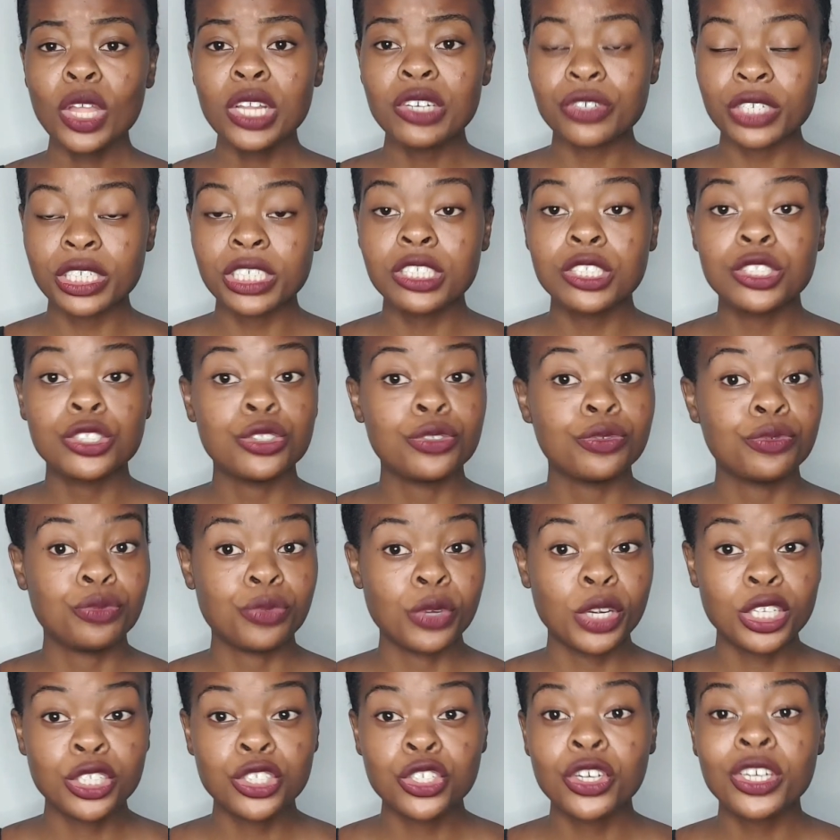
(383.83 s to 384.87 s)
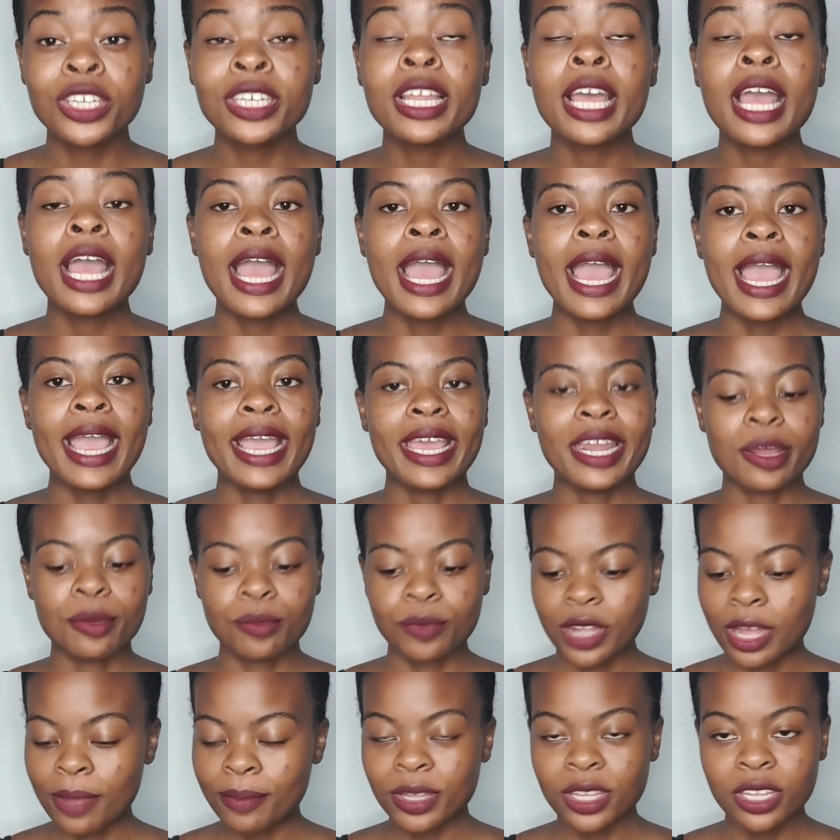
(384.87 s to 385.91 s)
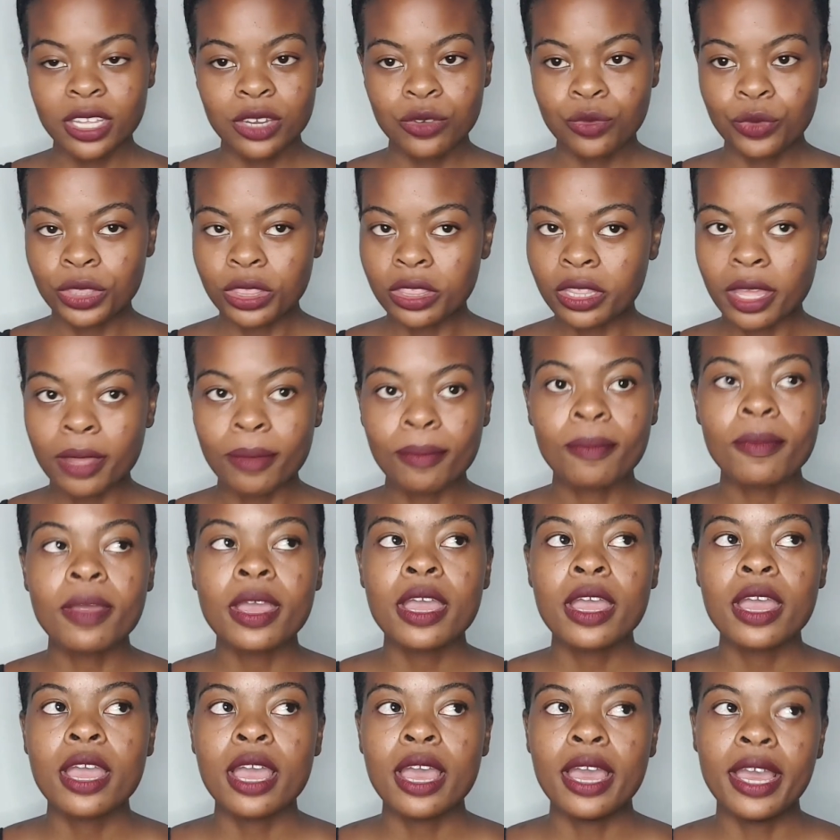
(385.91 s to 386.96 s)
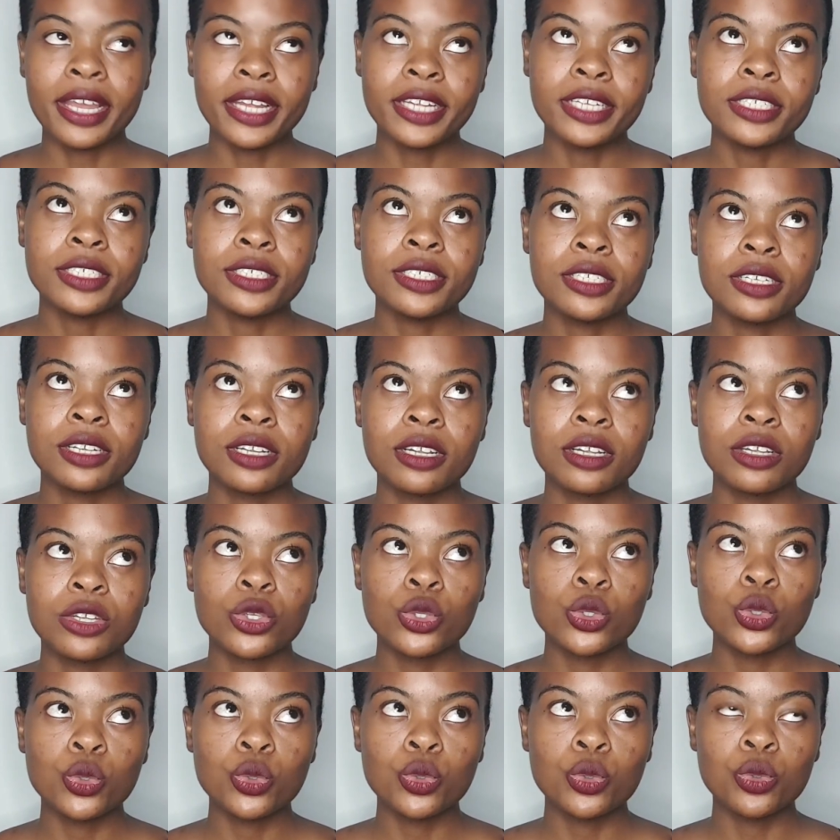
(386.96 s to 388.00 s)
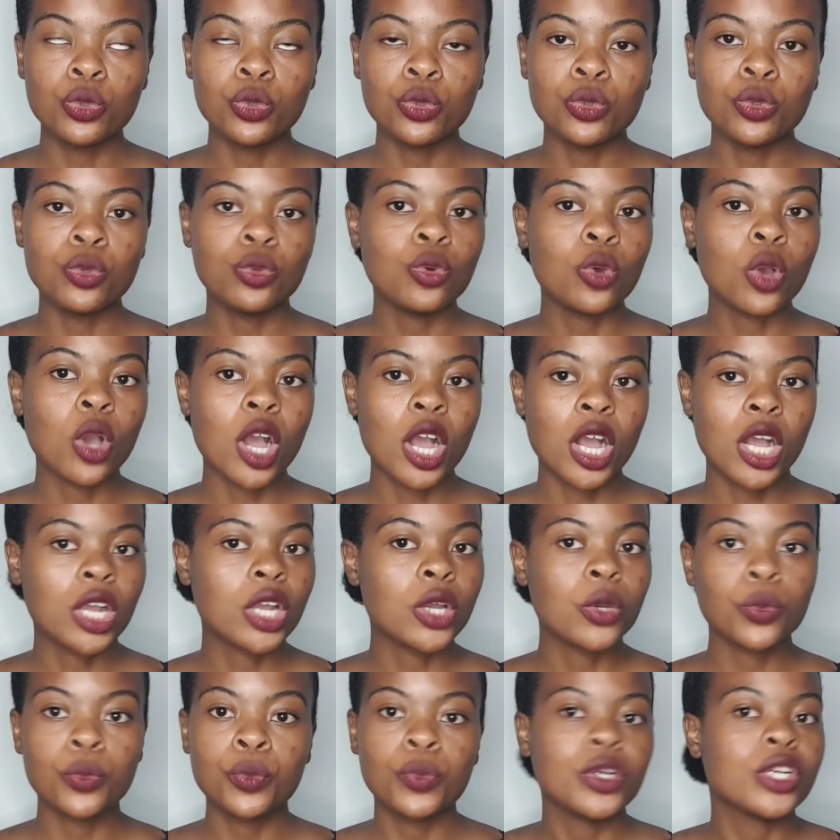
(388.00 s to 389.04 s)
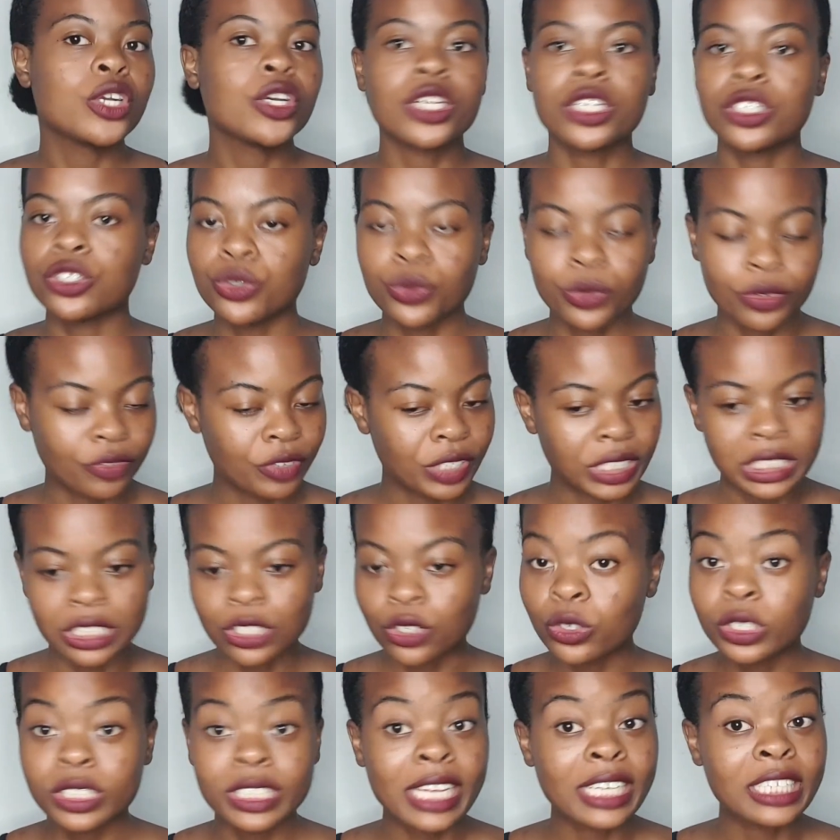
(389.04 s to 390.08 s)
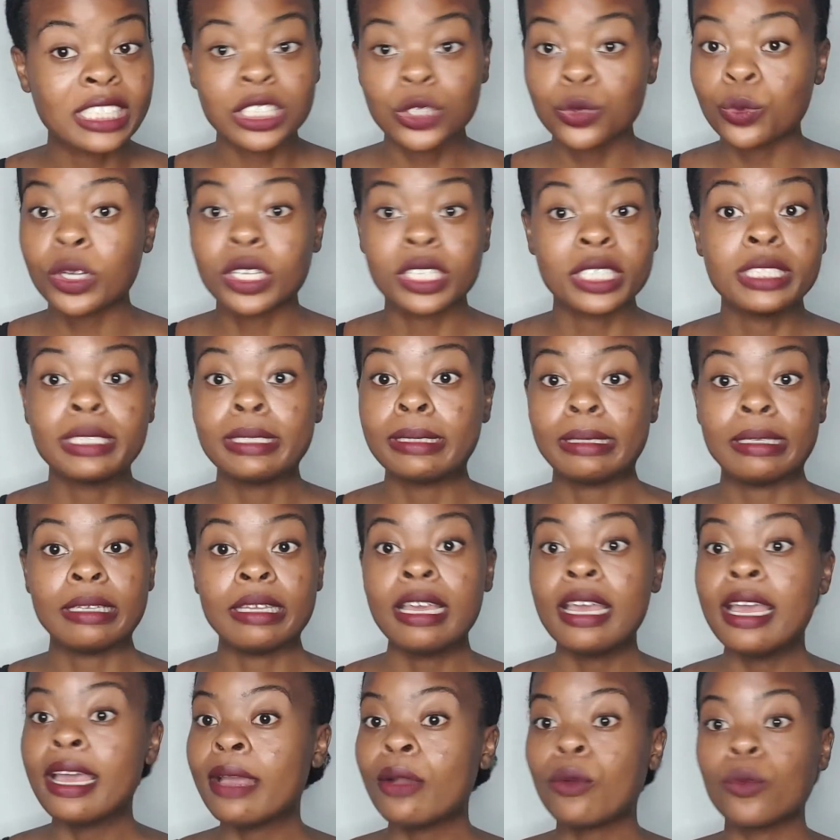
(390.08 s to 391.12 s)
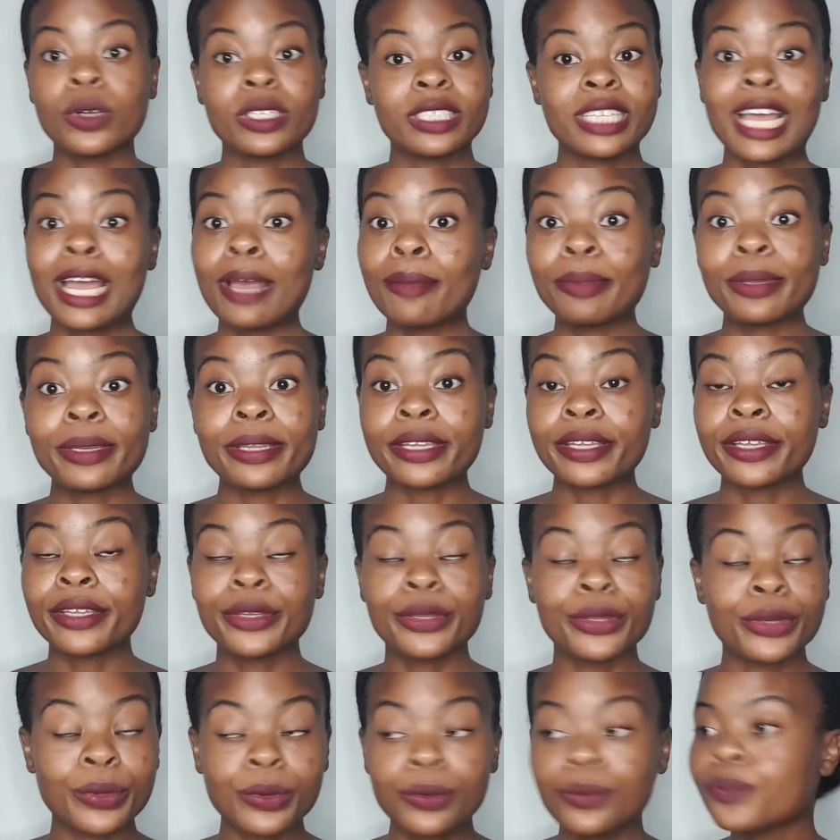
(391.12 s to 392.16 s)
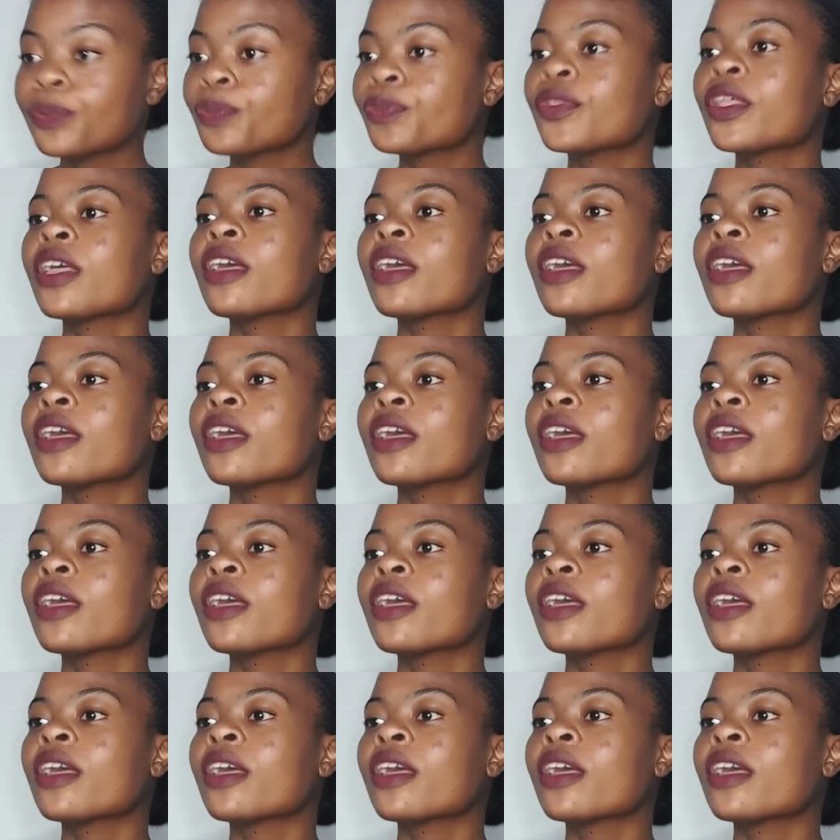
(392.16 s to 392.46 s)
dresses you've worked on, and I'm coming in with them, and we're gonna do a fitting because I just want to see what's happening, you know.